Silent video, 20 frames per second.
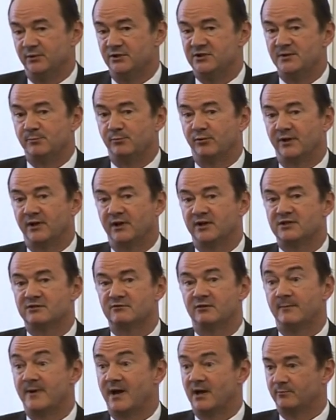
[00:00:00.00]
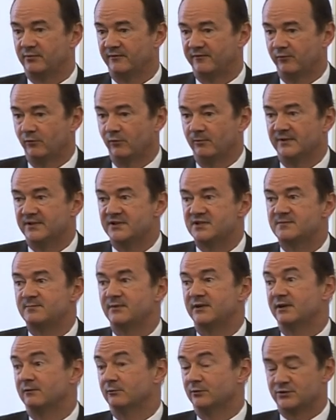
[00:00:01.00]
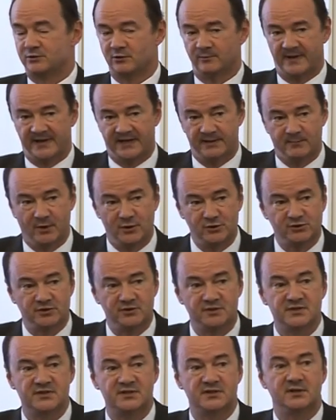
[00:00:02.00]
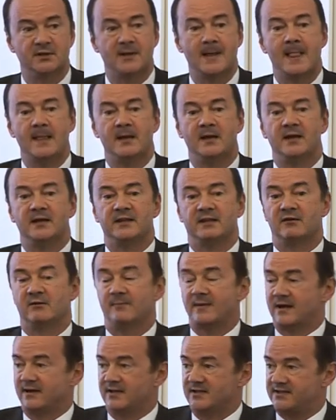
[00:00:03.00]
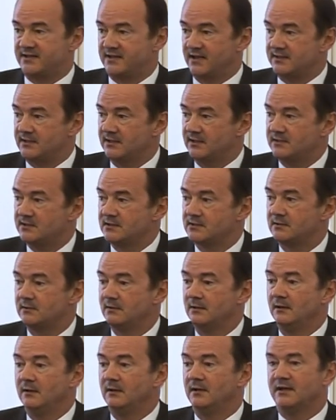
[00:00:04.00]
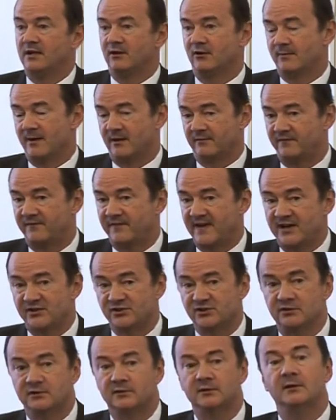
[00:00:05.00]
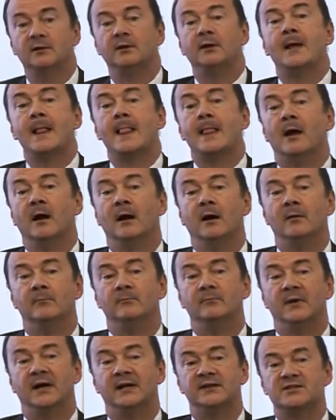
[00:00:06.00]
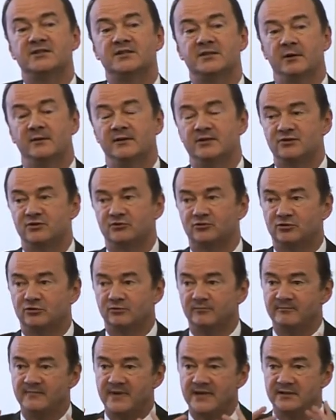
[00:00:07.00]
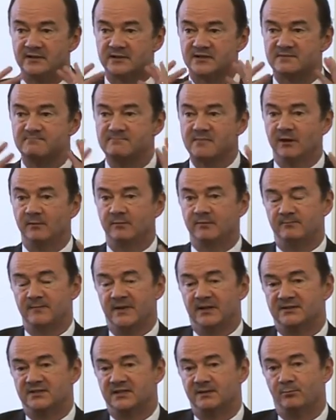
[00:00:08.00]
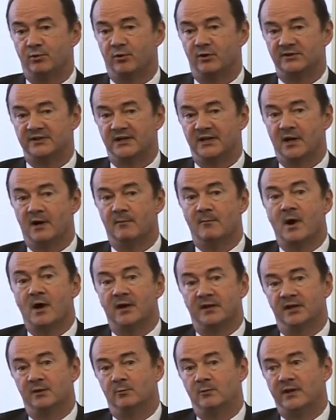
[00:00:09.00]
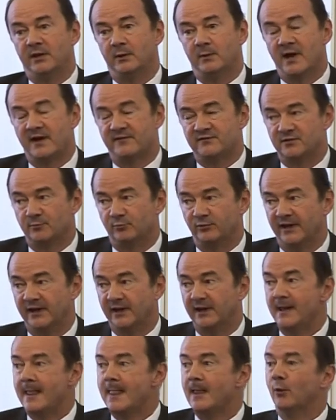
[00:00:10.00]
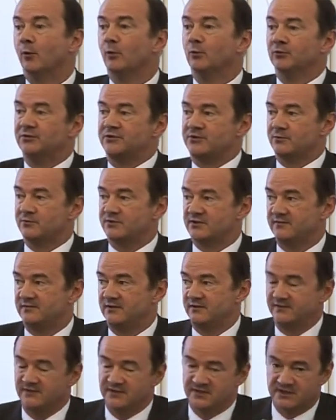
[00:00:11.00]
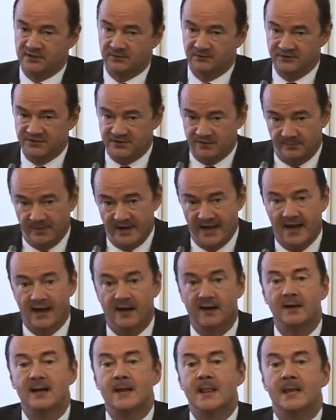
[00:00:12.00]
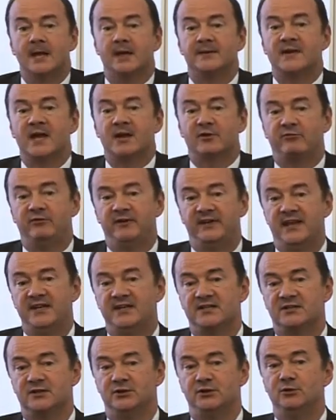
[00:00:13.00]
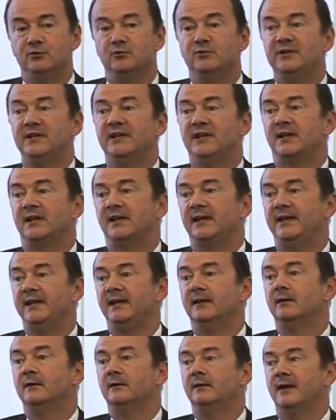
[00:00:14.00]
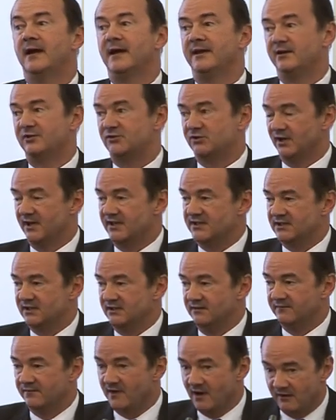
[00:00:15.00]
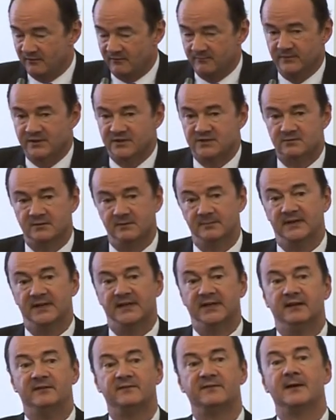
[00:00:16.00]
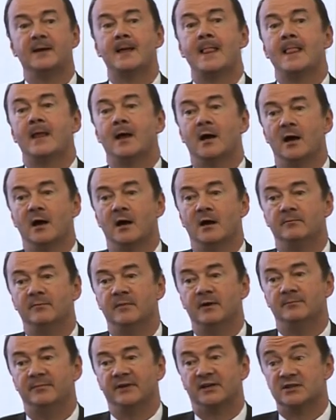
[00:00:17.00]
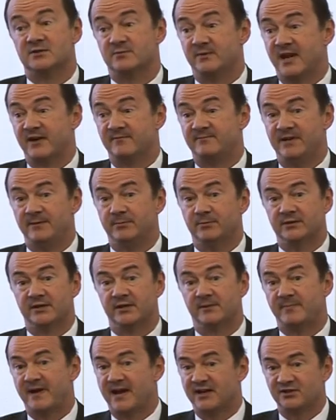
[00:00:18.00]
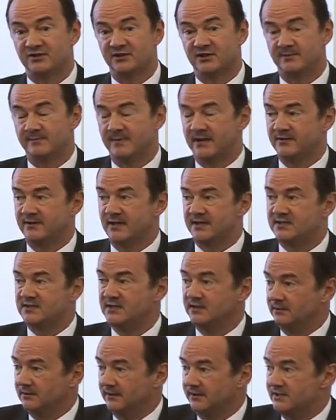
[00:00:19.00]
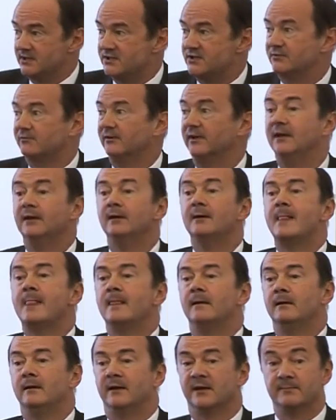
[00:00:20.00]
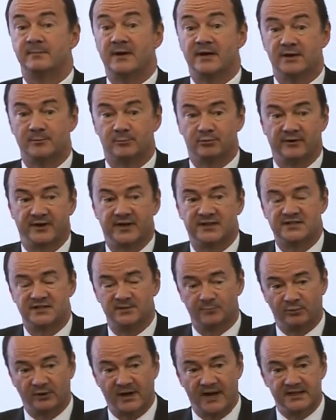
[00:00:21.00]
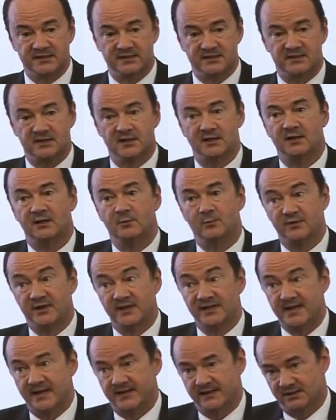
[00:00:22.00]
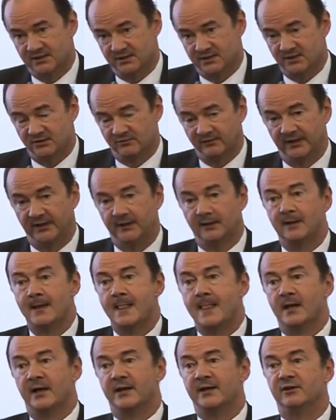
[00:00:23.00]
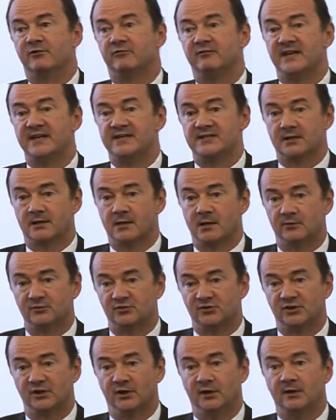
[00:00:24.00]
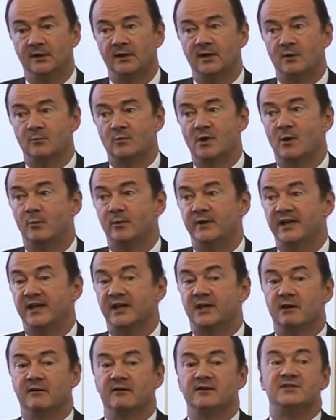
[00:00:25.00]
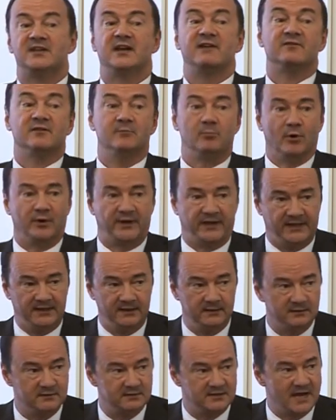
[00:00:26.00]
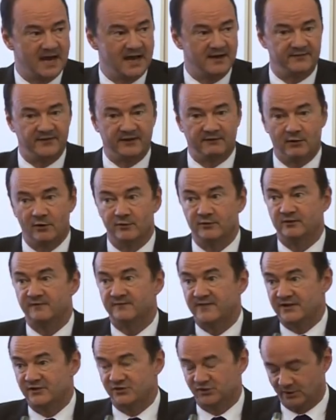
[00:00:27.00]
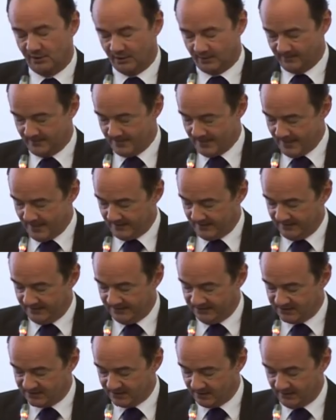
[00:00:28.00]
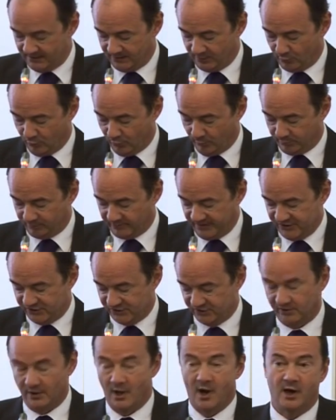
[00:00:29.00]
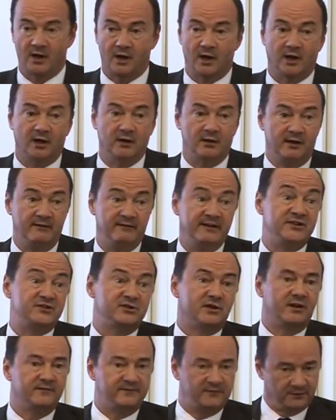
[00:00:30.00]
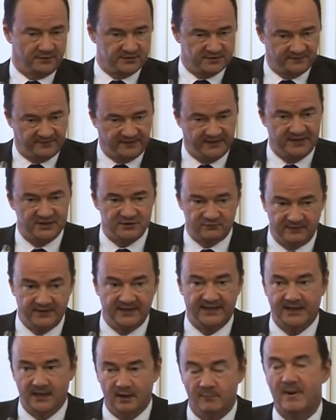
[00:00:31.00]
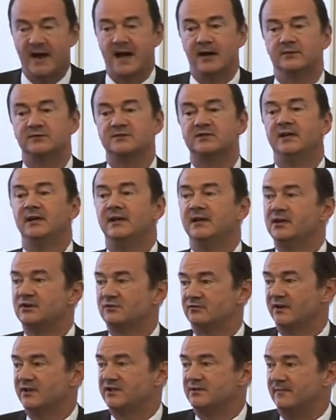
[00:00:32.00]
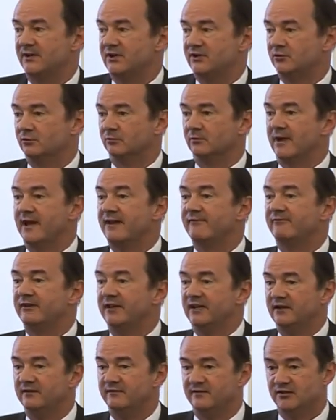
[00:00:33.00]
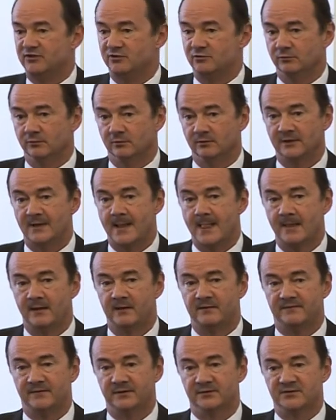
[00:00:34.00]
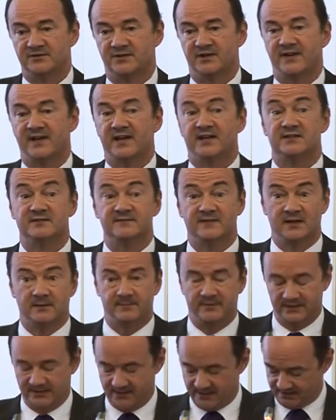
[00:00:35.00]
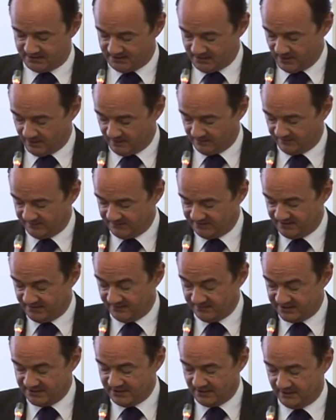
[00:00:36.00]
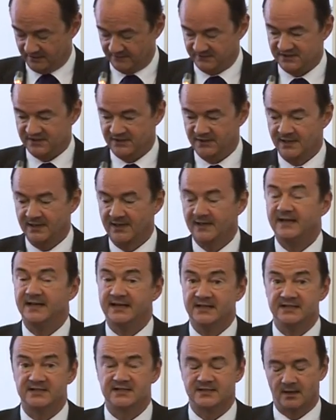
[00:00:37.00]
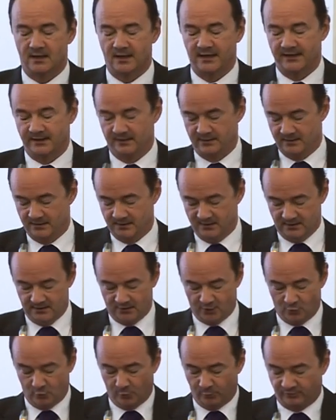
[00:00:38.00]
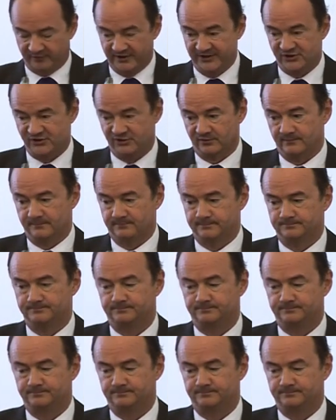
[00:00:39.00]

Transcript: Beauty products are about performance, but they're also about emotions, they're about aesthetics, they're about fashion, um, and so it's a tremendous melt melting pot in our market where you have to bring all sorts of different skills to bear. And that creates a uniquely energizing environment, we believe, um, because we have people that are passionate about that single industry and about the products and brands within that industry. And it creates a culture where we encourage everybody to have their own adventure inside the corporation. Our, our, our HR philosophy is really about trying to make sure every individual feels that they are developing themselves, themselves inside the corporation.